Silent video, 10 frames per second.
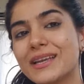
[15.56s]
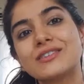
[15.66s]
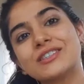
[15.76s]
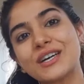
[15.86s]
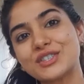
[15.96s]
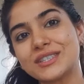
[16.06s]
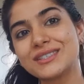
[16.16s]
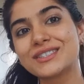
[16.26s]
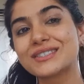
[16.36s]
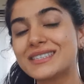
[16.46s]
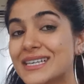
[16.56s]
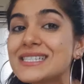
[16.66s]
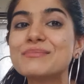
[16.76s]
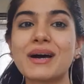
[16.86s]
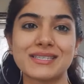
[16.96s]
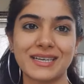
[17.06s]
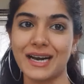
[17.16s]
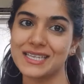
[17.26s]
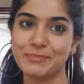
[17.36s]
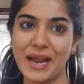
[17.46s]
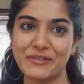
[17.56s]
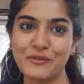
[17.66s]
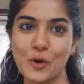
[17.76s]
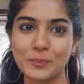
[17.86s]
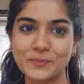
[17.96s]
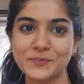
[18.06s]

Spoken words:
introduction to this masterclass platform.